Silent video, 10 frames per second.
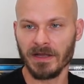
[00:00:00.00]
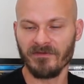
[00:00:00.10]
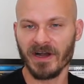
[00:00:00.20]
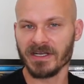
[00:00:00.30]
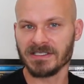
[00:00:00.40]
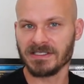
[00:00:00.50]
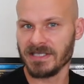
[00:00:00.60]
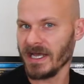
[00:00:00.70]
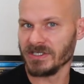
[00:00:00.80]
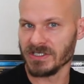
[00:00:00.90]
in various
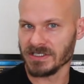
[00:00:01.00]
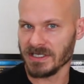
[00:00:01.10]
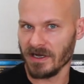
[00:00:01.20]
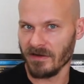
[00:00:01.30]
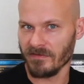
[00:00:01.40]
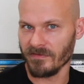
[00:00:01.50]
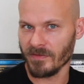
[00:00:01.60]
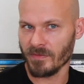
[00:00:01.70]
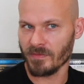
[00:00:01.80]
stages of